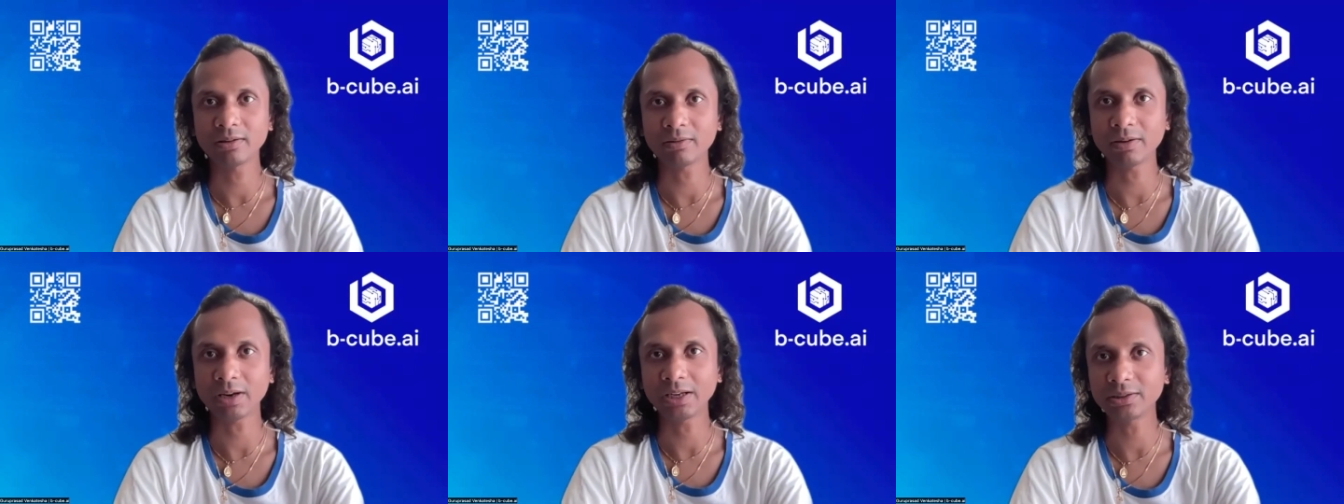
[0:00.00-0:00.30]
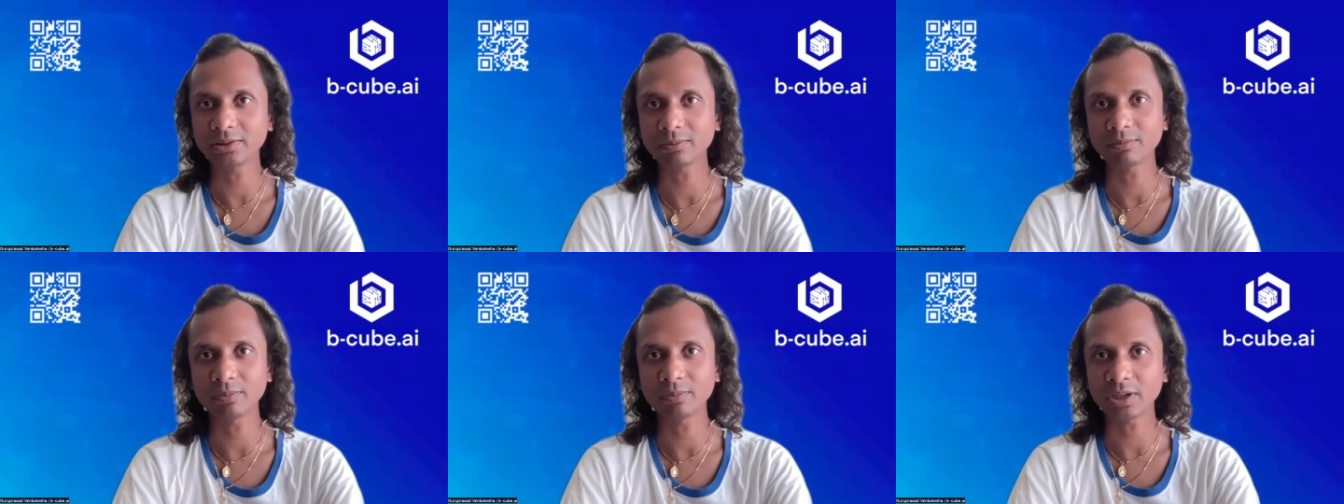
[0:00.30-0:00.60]

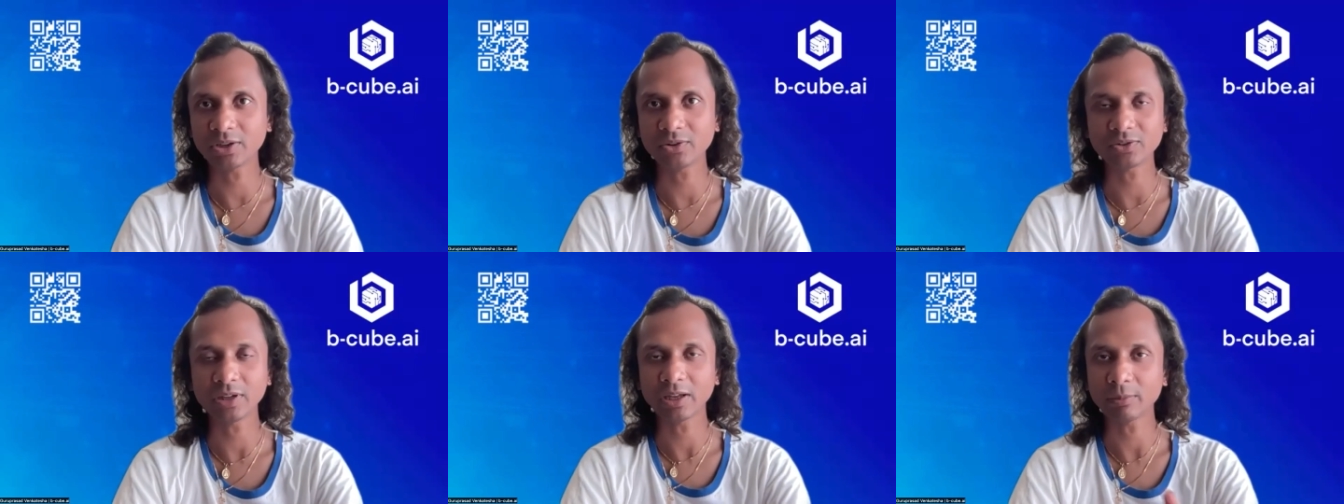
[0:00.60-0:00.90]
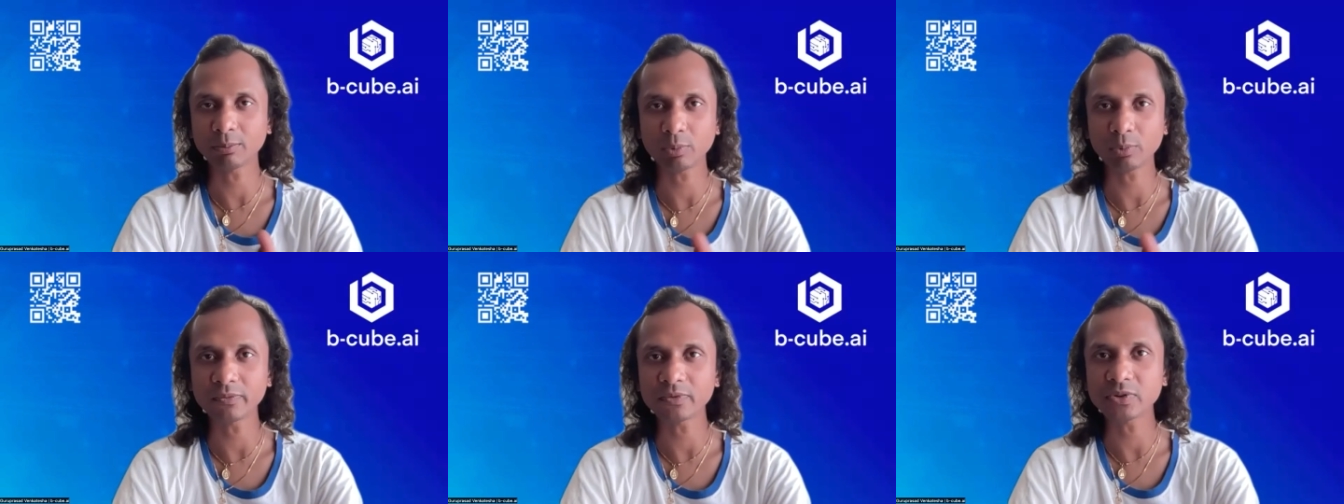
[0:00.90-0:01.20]
right because
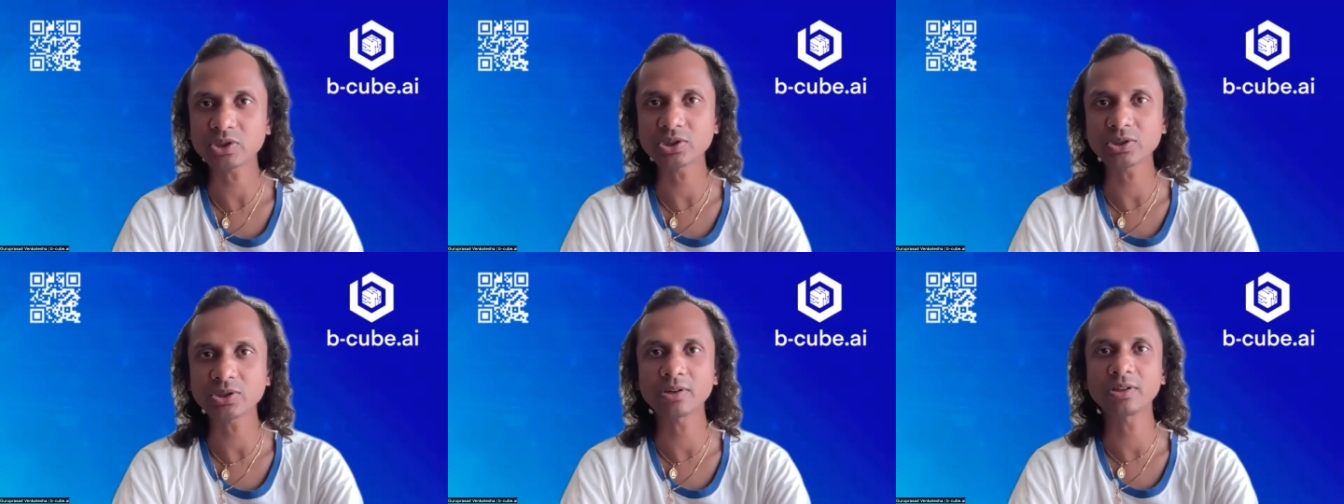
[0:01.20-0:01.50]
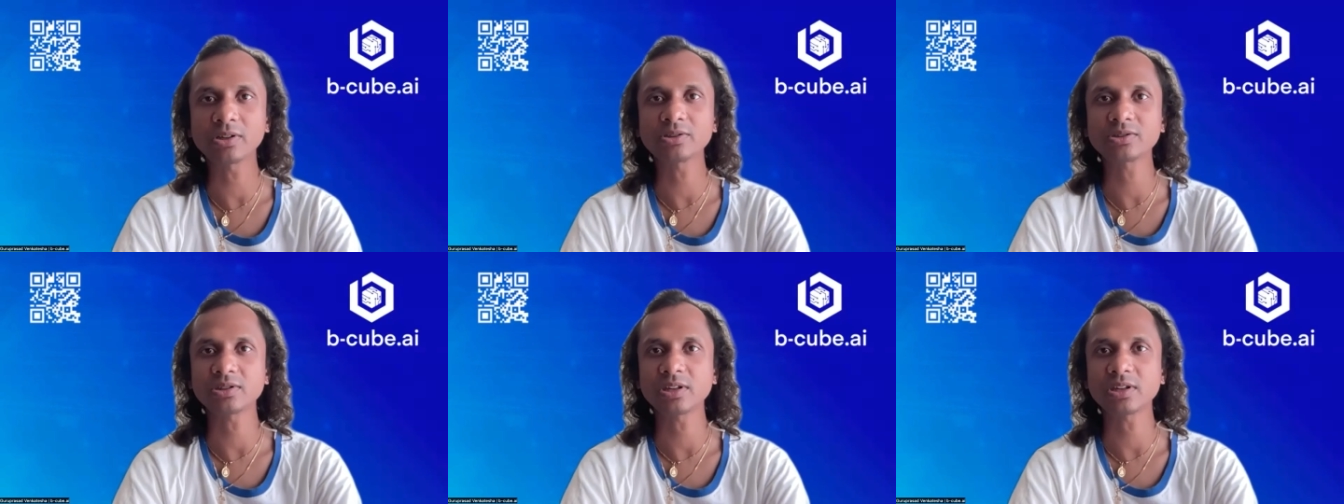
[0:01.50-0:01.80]
they are
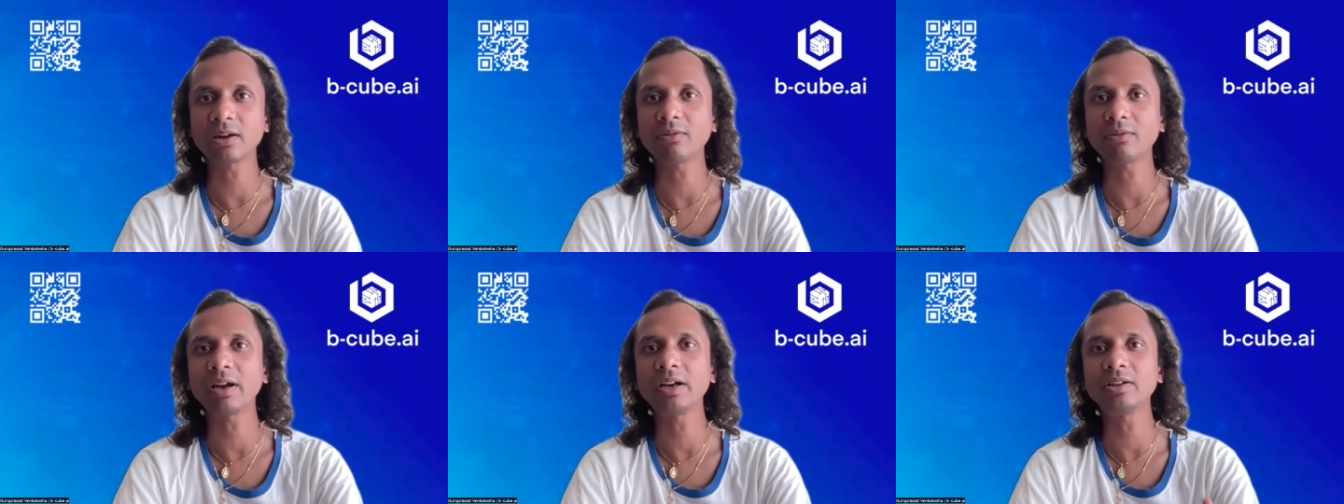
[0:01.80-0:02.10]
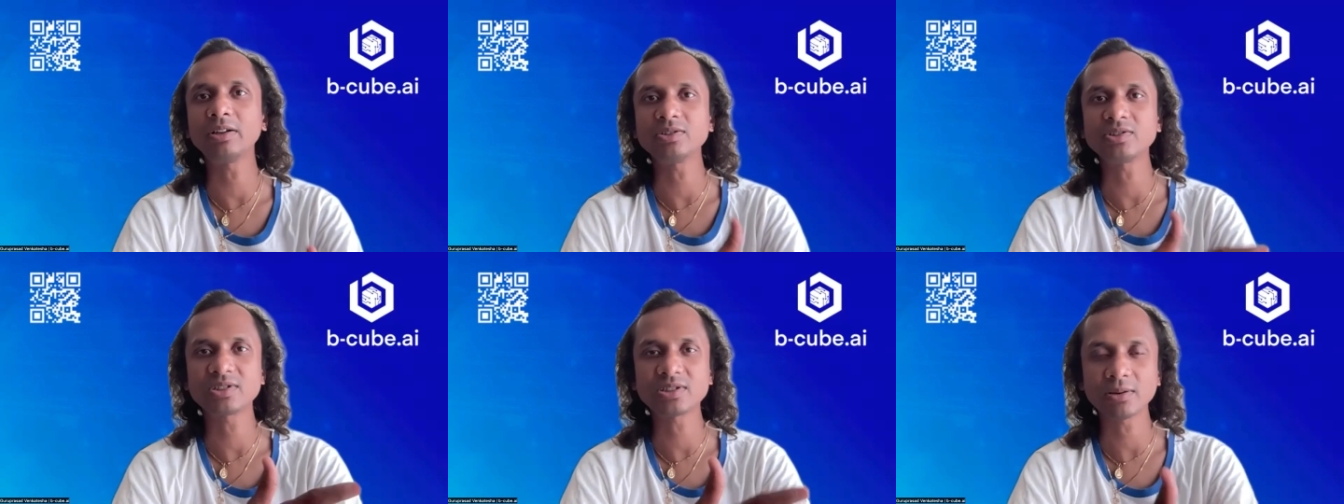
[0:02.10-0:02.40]
professionals they have
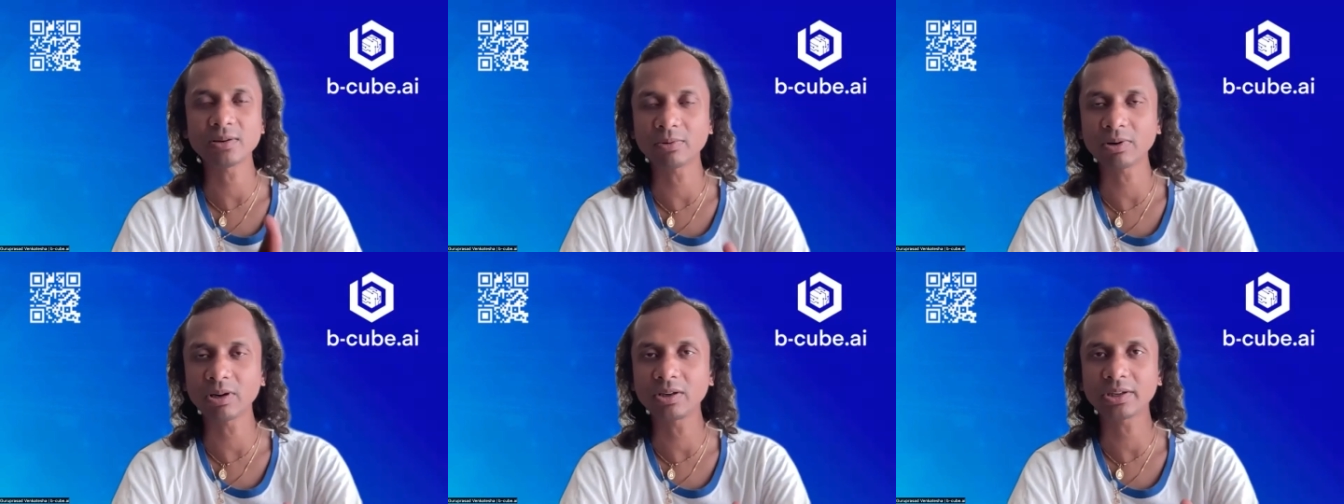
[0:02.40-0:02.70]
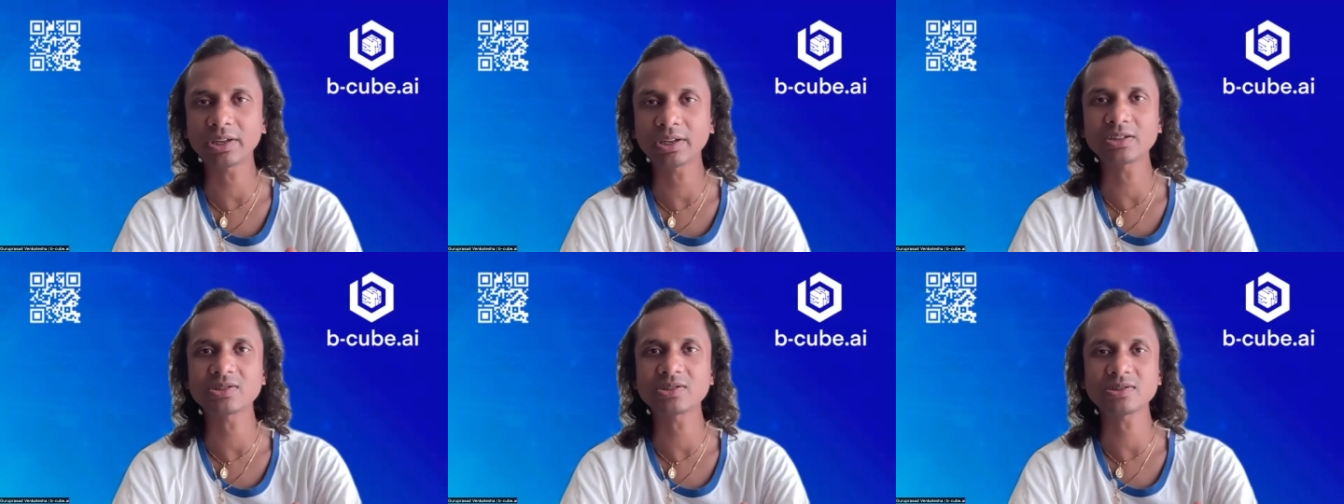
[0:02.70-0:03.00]
handled
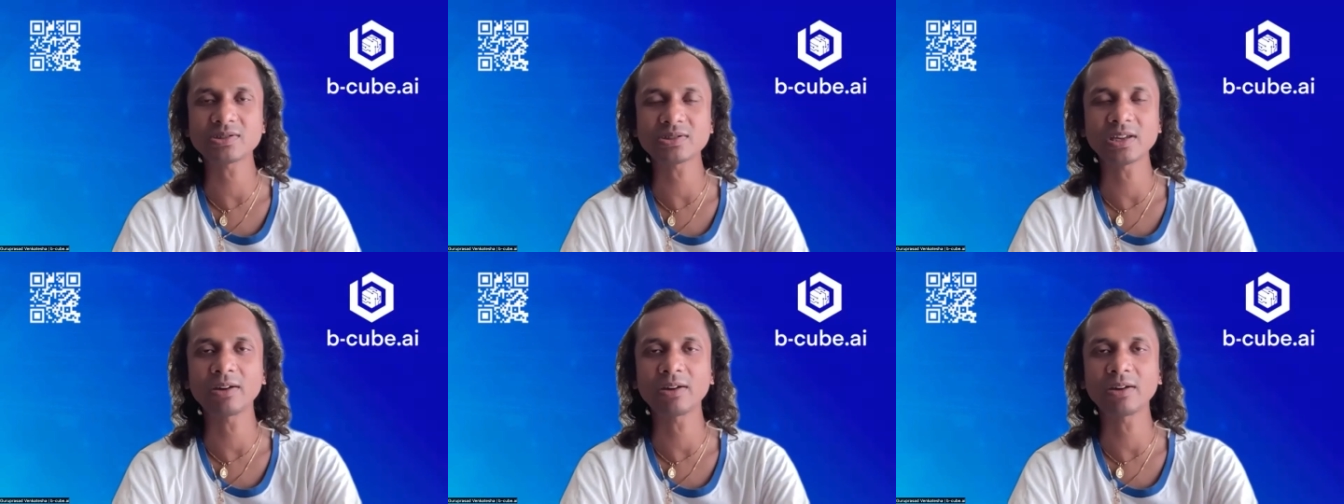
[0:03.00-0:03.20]
several cases